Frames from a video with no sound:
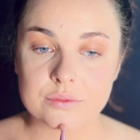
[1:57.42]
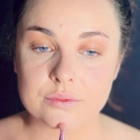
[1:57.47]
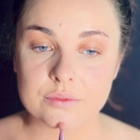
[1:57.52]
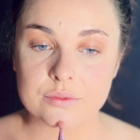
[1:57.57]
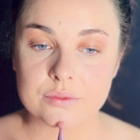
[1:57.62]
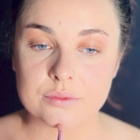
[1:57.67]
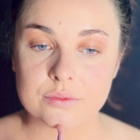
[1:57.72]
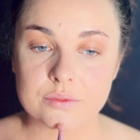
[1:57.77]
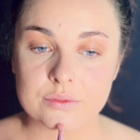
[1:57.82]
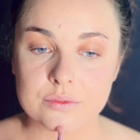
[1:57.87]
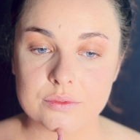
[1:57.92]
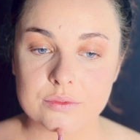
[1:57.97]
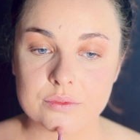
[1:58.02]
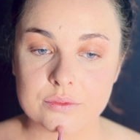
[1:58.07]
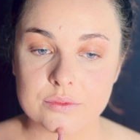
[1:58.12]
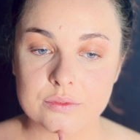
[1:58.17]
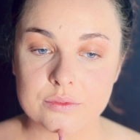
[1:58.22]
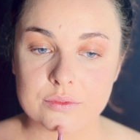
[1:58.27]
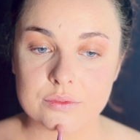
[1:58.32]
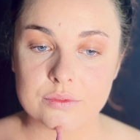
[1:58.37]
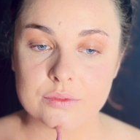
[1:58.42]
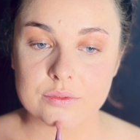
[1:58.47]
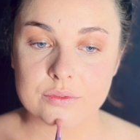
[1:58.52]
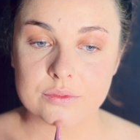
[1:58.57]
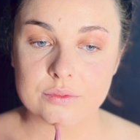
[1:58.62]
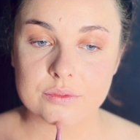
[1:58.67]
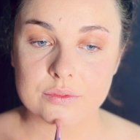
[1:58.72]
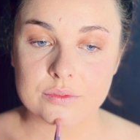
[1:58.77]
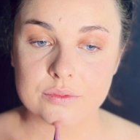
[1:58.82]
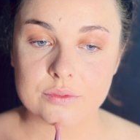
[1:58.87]
I put a tiny bit
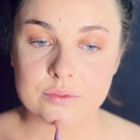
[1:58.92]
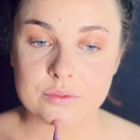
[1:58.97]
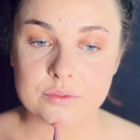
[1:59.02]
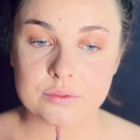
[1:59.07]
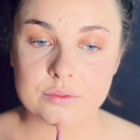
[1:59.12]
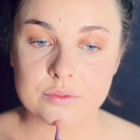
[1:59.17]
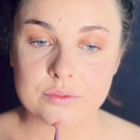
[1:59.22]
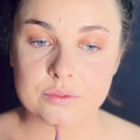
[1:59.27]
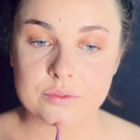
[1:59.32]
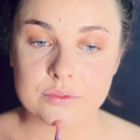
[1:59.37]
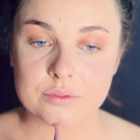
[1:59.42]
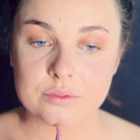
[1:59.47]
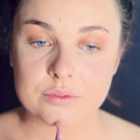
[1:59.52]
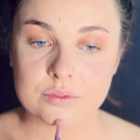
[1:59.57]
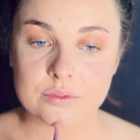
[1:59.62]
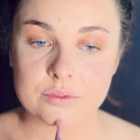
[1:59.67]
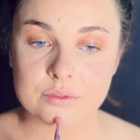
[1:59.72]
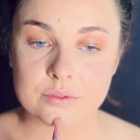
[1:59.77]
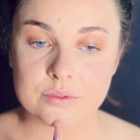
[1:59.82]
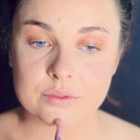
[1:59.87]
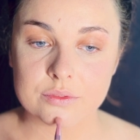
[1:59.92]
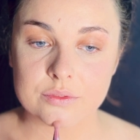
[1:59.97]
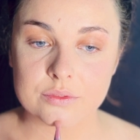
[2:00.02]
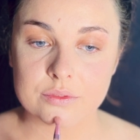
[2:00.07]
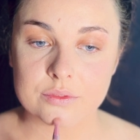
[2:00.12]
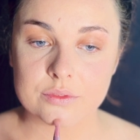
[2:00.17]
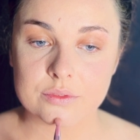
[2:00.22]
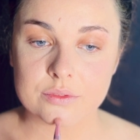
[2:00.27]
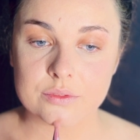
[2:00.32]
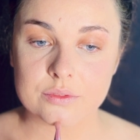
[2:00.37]
on my chin to create
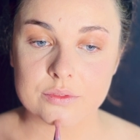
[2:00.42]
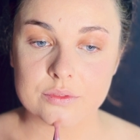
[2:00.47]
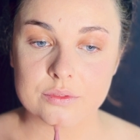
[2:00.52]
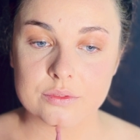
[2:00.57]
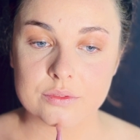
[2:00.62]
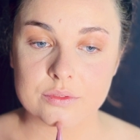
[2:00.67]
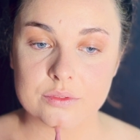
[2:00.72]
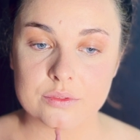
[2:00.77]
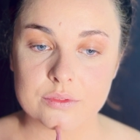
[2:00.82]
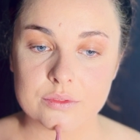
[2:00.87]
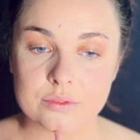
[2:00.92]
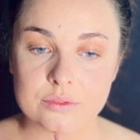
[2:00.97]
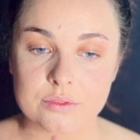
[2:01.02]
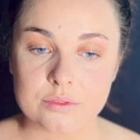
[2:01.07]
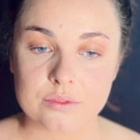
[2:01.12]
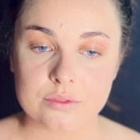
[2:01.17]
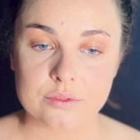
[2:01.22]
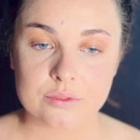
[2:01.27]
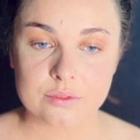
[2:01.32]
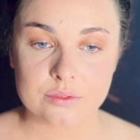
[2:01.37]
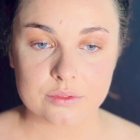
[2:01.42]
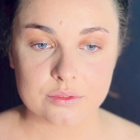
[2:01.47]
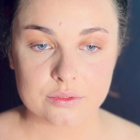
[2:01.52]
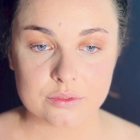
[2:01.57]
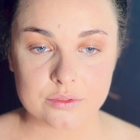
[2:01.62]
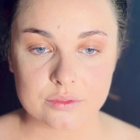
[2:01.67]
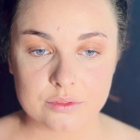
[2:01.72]
that chin dimple she has.